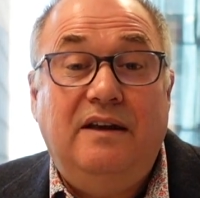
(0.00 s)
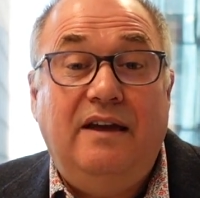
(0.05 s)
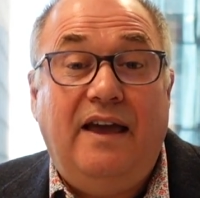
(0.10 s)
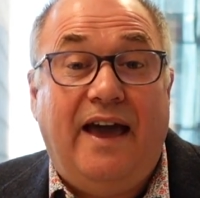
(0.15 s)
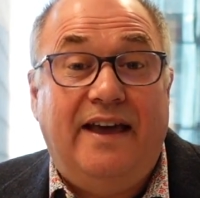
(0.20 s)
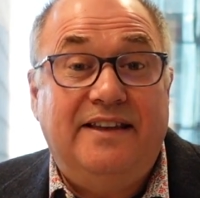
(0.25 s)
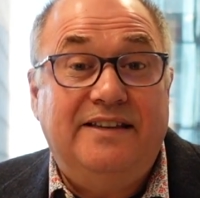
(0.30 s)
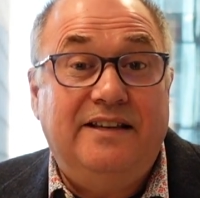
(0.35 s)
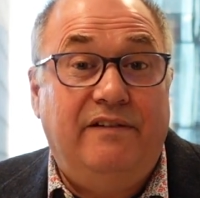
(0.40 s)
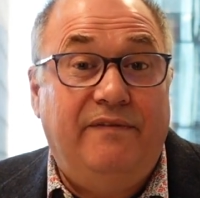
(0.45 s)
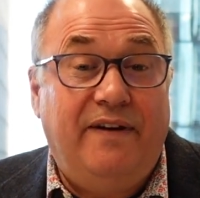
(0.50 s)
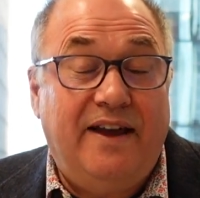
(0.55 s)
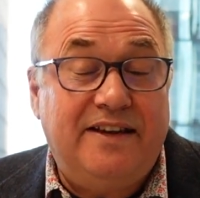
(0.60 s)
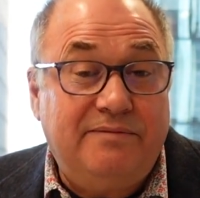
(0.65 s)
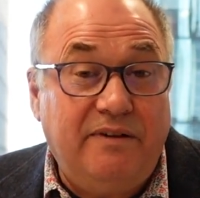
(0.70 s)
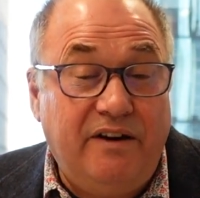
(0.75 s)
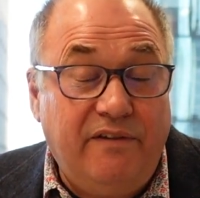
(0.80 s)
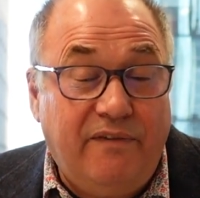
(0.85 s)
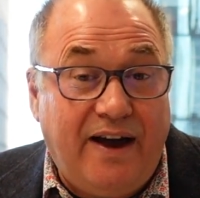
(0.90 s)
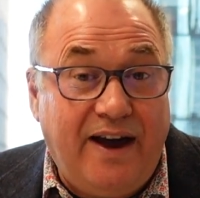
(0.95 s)
As an
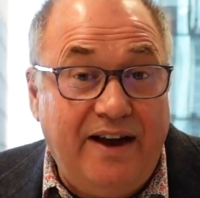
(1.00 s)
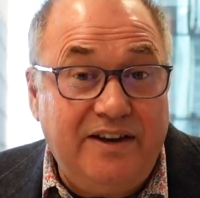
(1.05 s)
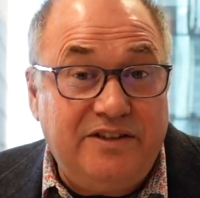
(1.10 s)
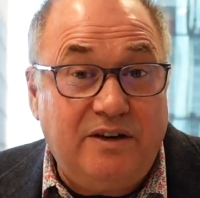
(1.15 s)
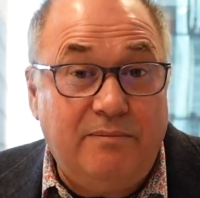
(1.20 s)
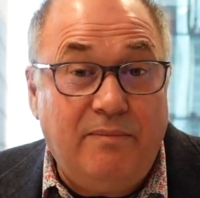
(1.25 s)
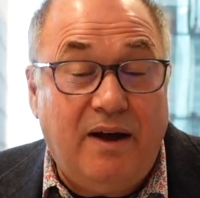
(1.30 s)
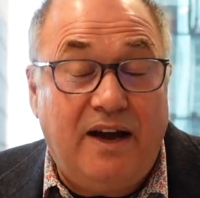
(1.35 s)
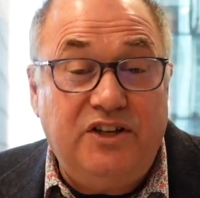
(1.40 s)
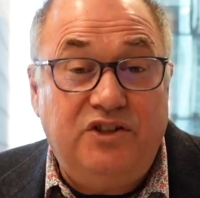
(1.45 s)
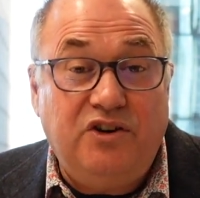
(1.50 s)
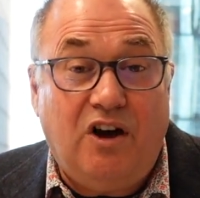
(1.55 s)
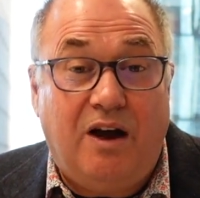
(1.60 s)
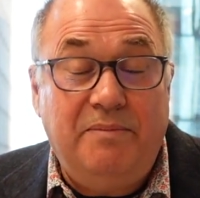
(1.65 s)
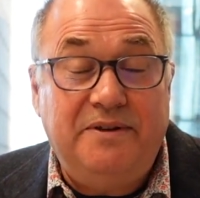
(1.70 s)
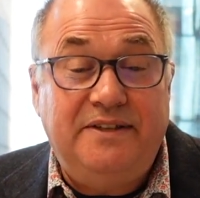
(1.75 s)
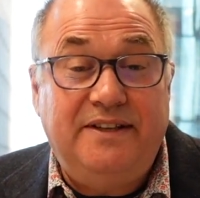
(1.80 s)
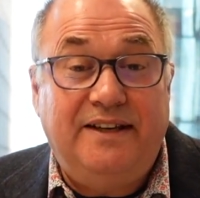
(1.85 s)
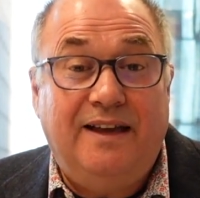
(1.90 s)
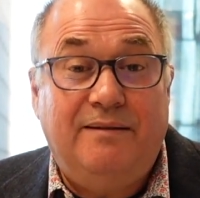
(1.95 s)
investment advisor, my
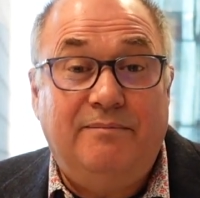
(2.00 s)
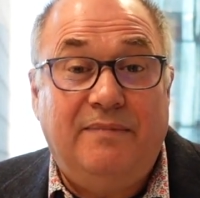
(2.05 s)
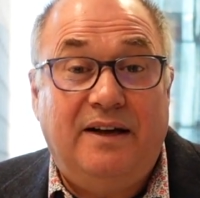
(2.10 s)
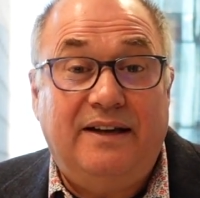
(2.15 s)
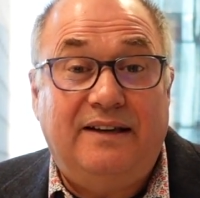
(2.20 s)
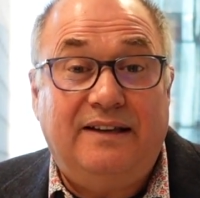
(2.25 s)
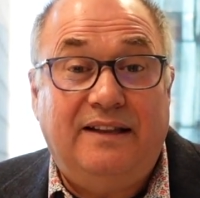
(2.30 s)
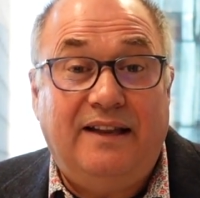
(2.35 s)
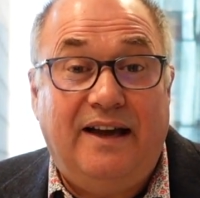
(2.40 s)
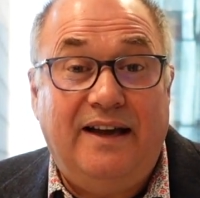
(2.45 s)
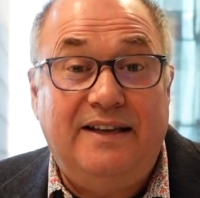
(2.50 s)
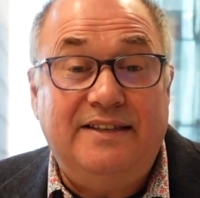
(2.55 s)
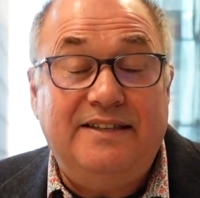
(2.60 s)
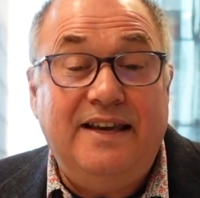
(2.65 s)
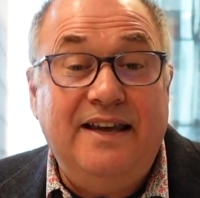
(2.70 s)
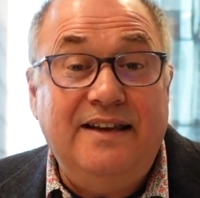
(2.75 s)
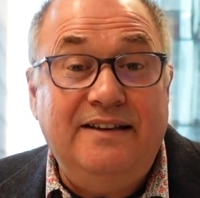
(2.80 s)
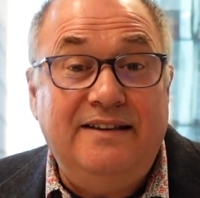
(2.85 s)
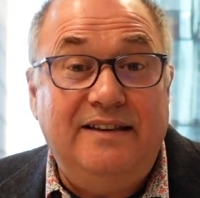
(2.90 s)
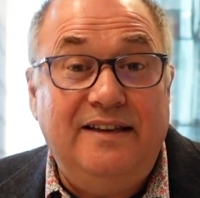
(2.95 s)
job is to get my clients
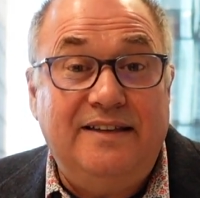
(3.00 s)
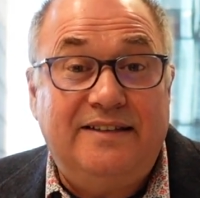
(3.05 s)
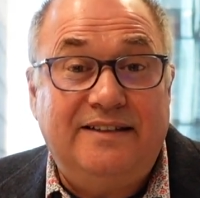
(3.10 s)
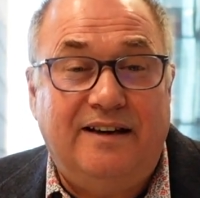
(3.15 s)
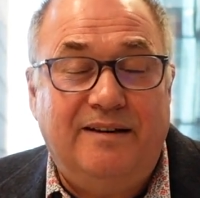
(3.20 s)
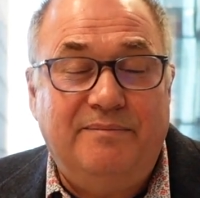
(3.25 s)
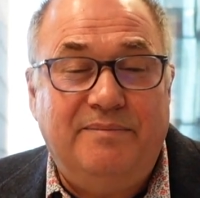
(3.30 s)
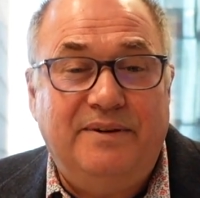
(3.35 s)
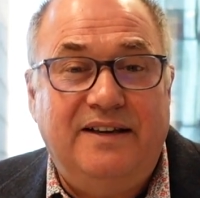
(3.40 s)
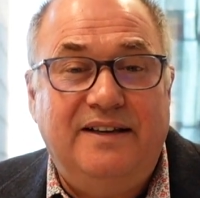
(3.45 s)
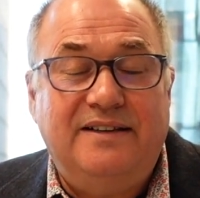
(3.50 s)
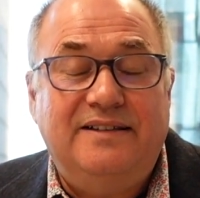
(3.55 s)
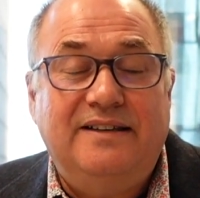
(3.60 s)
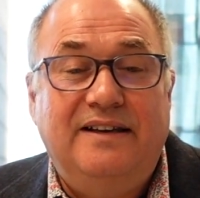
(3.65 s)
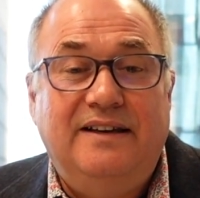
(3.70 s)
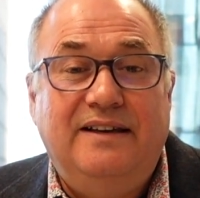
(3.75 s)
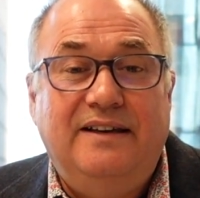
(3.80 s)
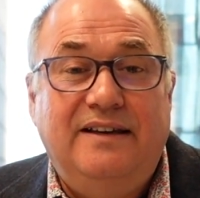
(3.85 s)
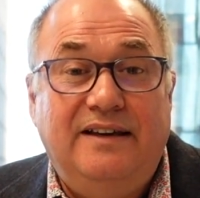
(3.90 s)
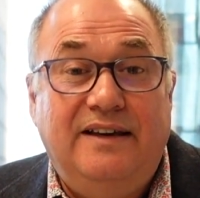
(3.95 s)
into these companies
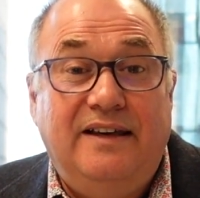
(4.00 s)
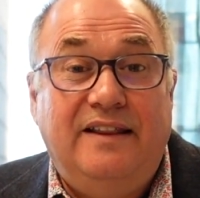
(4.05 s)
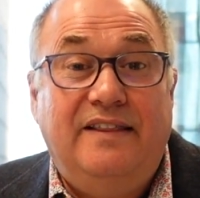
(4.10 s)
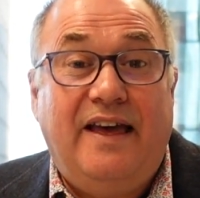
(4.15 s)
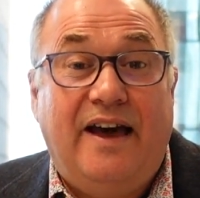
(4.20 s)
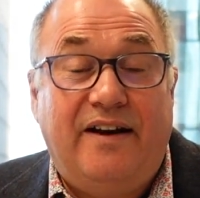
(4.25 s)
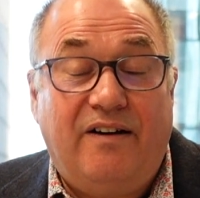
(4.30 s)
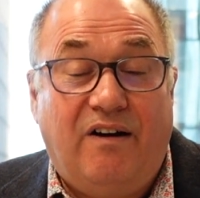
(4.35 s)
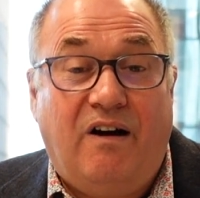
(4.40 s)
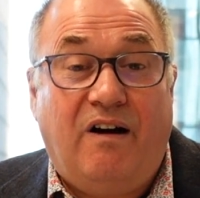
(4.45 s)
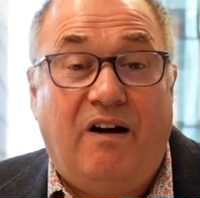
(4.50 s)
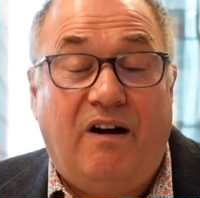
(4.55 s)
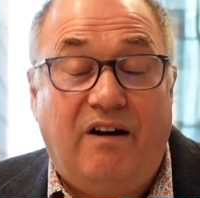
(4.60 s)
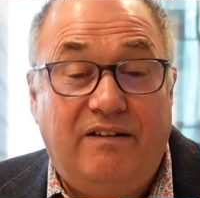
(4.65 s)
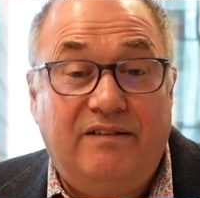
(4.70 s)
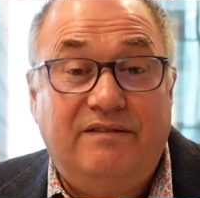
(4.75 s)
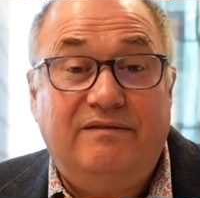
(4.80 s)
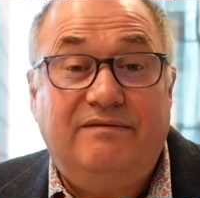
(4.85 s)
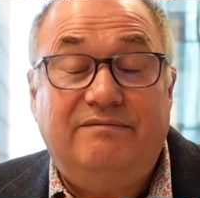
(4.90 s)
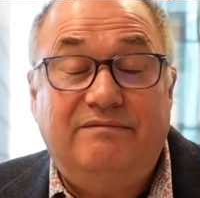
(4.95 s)
that
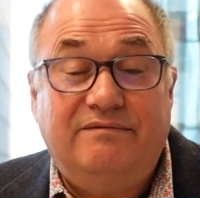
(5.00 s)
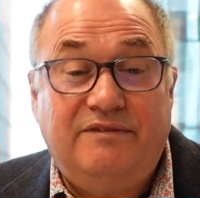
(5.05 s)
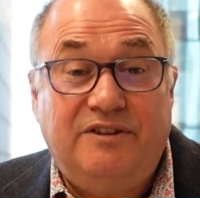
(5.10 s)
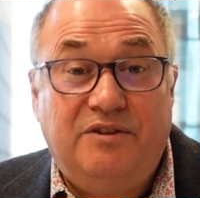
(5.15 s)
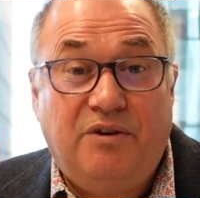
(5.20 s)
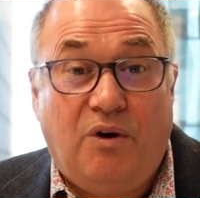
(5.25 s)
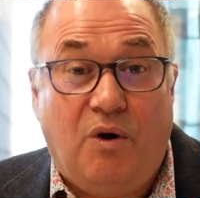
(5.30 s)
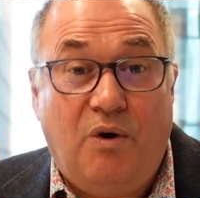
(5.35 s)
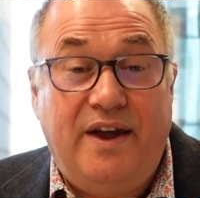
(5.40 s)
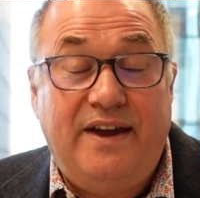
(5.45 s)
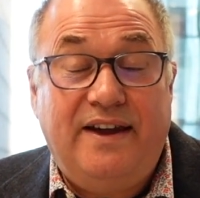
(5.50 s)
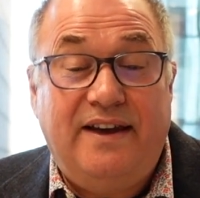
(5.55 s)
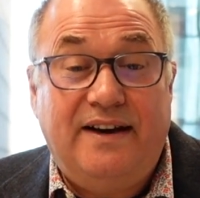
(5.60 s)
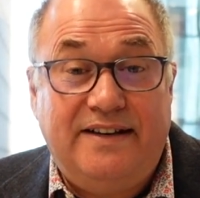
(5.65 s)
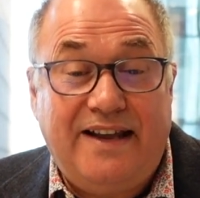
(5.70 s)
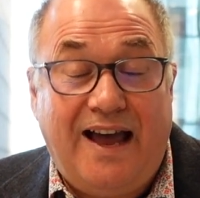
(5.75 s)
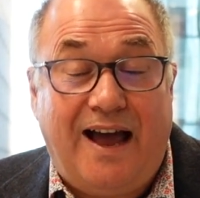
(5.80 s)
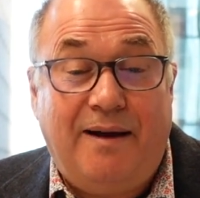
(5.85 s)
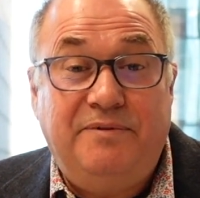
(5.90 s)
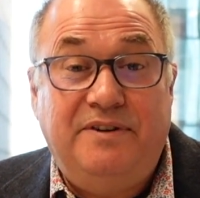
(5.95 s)
are growing and
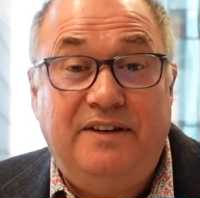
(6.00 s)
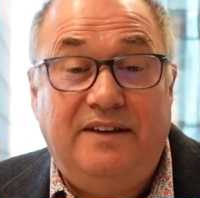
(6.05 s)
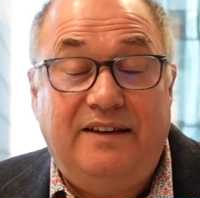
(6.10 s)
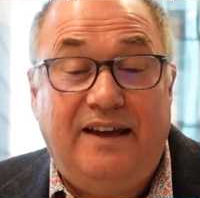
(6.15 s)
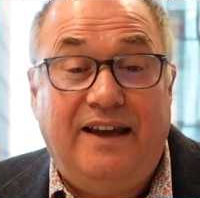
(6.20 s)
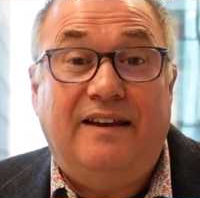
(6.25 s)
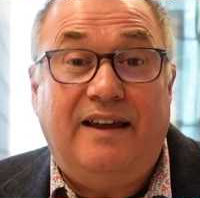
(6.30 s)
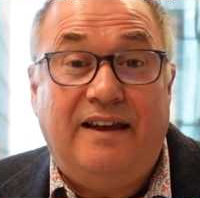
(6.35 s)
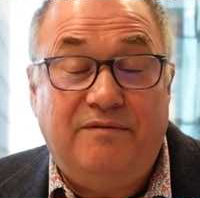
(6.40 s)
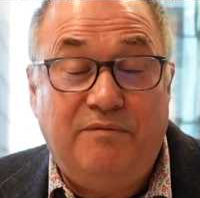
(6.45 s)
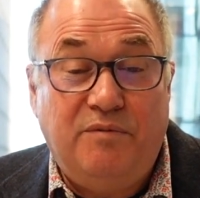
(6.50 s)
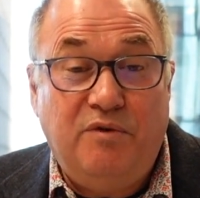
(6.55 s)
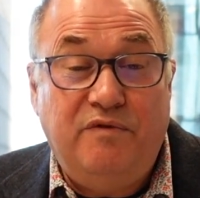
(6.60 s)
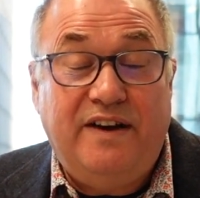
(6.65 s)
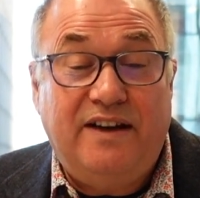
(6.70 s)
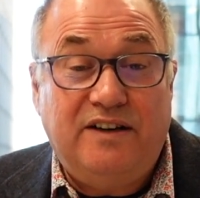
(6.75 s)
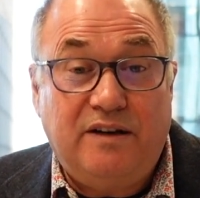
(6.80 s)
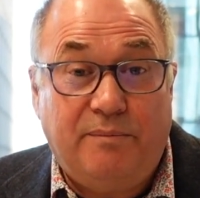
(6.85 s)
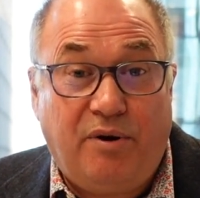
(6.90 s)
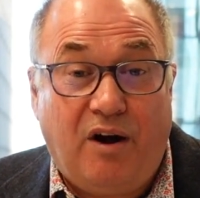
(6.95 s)
adapting and moving
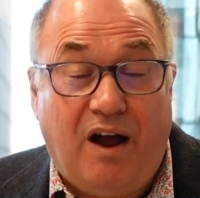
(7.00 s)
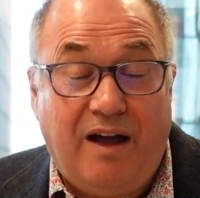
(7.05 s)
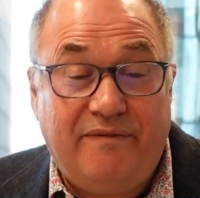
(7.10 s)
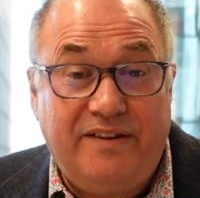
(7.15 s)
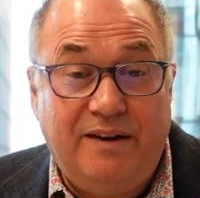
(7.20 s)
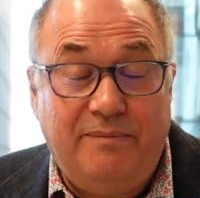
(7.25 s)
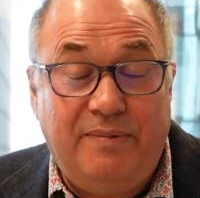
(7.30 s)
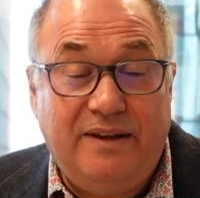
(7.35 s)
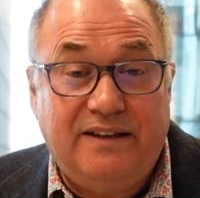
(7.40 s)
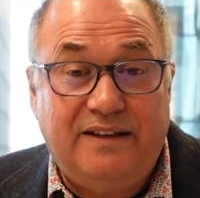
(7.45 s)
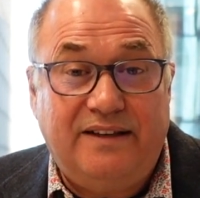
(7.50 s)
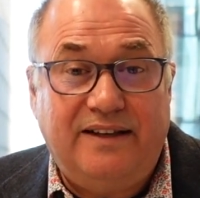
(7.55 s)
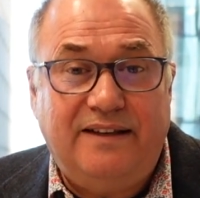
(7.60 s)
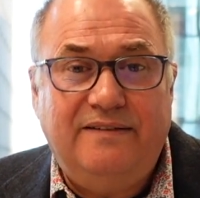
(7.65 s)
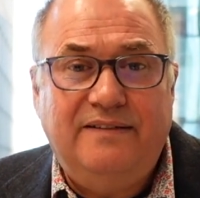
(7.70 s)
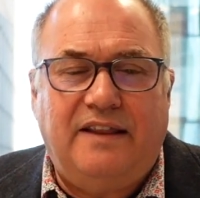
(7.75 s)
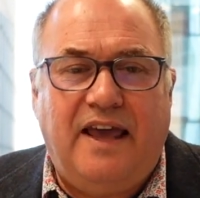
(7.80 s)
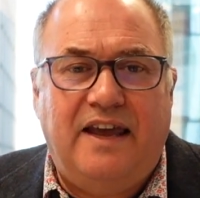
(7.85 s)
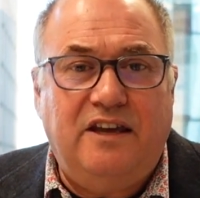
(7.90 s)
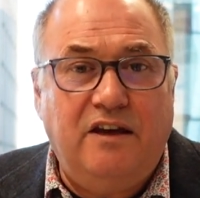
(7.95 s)
into profitability.
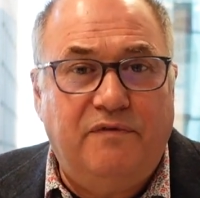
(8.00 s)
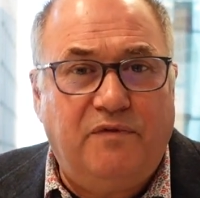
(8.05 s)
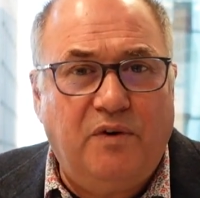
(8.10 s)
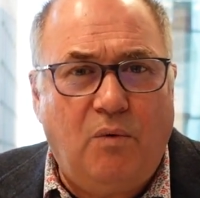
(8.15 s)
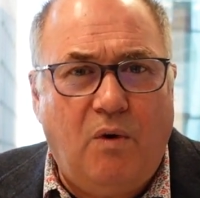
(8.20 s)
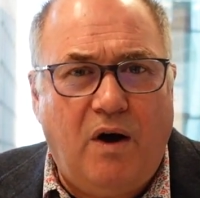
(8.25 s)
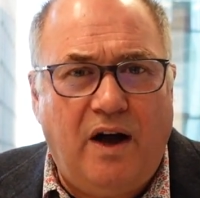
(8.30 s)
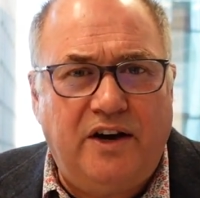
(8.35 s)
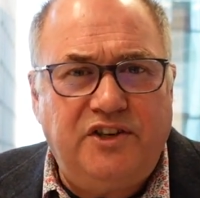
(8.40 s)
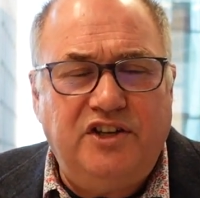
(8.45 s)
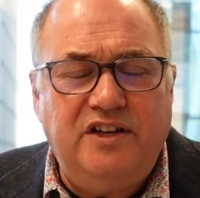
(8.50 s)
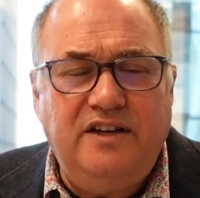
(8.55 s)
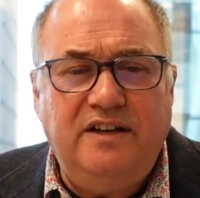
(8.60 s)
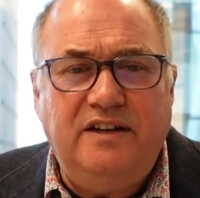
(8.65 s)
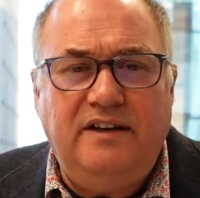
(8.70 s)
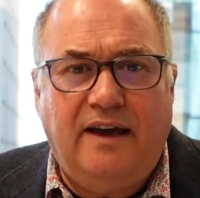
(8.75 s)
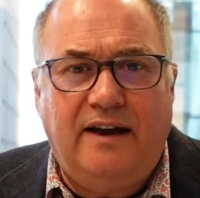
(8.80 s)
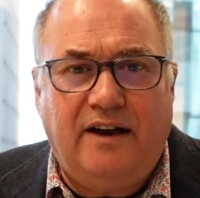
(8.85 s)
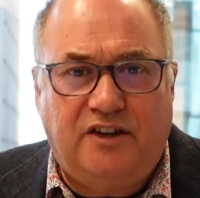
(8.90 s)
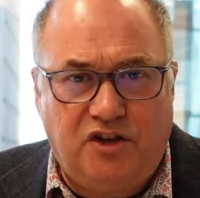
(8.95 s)
Thank you for watching,
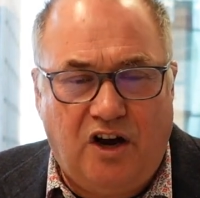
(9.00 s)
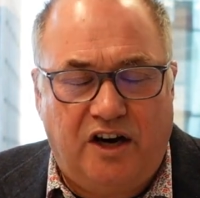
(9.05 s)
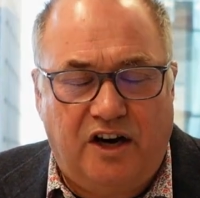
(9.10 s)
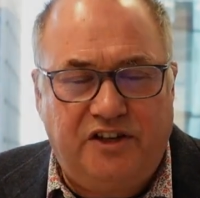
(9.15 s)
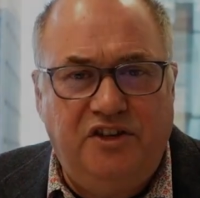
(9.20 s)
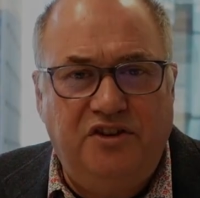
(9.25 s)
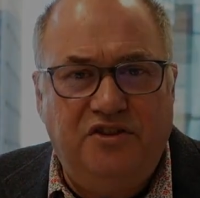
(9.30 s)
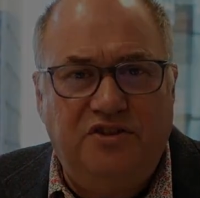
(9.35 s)
and I'll talk to you